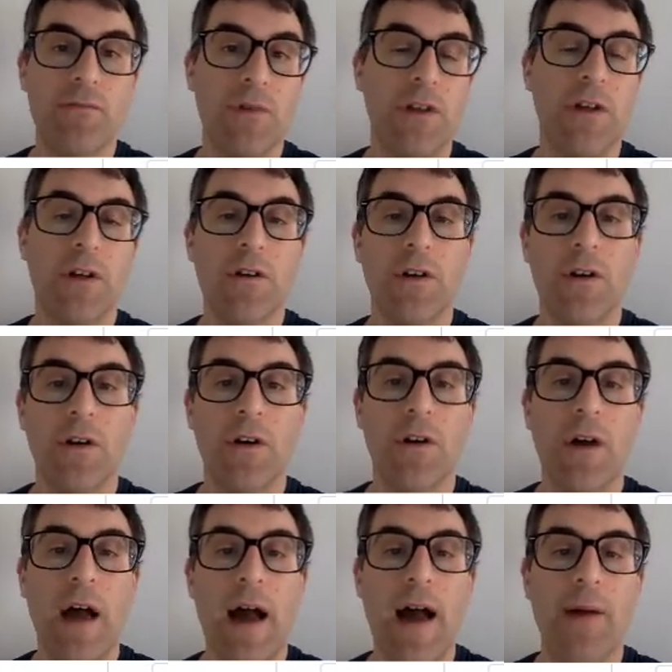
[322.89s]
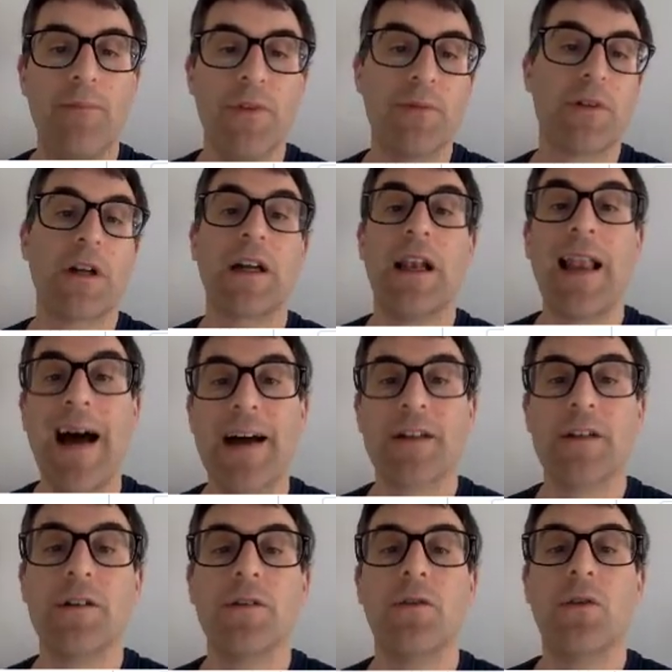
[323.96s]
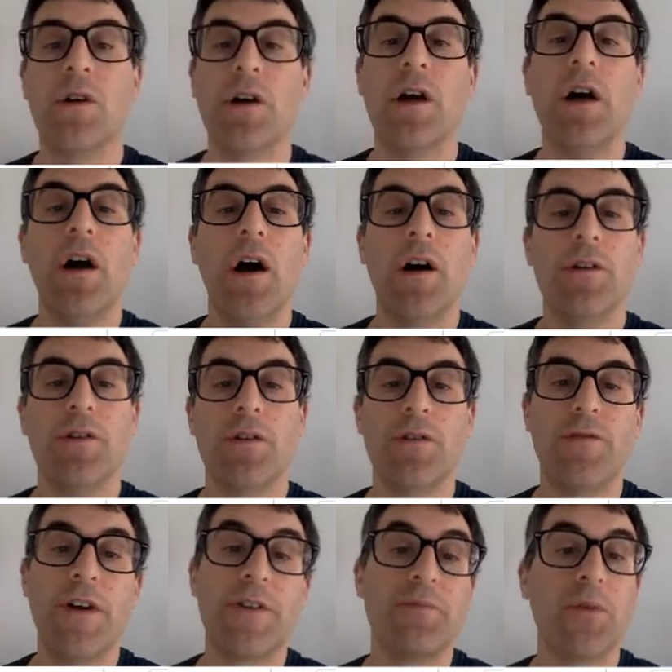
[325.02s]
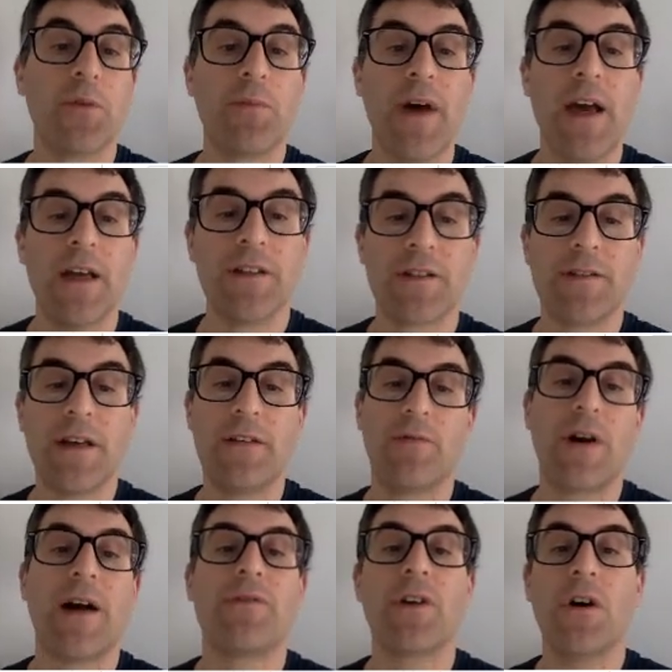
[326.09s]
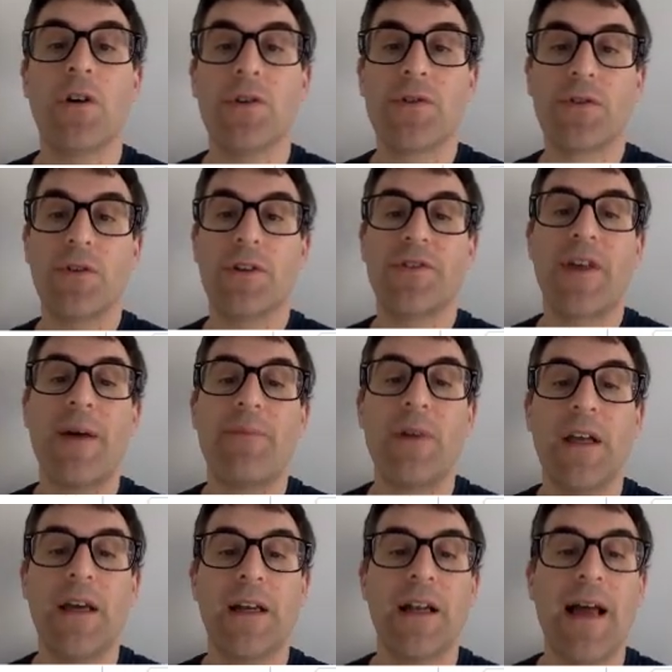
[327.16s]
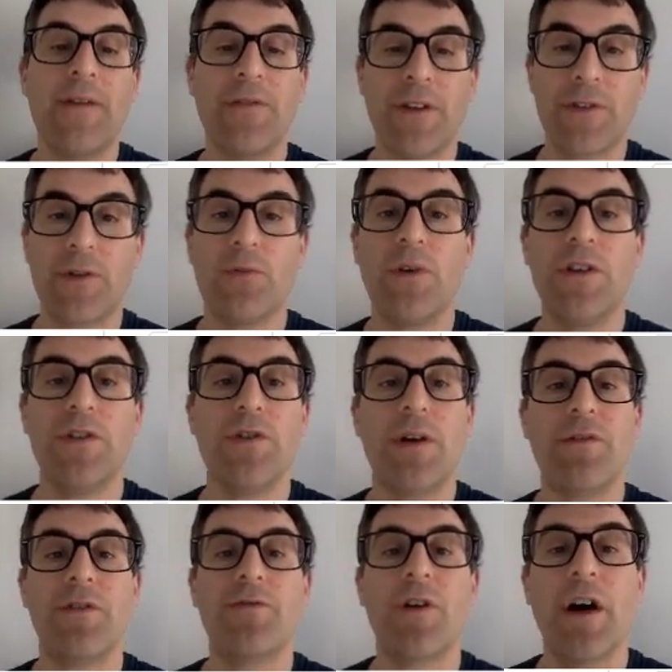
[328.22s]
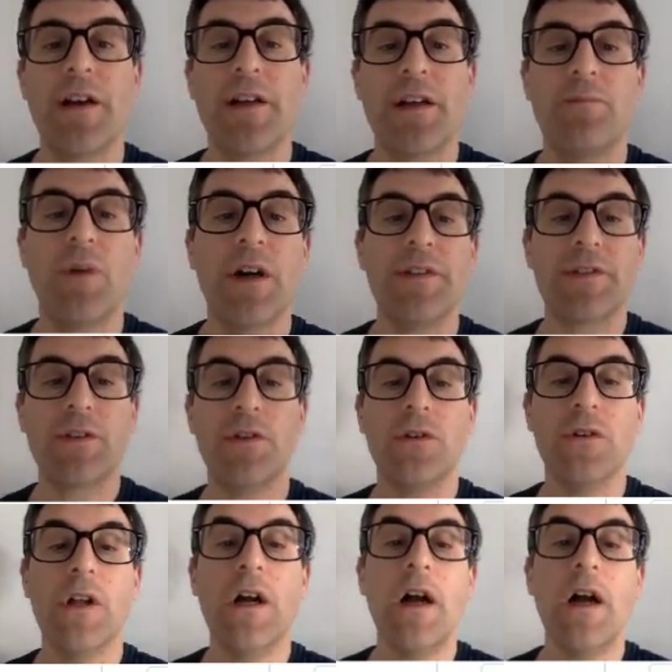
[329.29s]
your something like Aladdin, or on your Facebook page. Say that we're having a whole school assembly at 11. That's what we do every Friday in my school.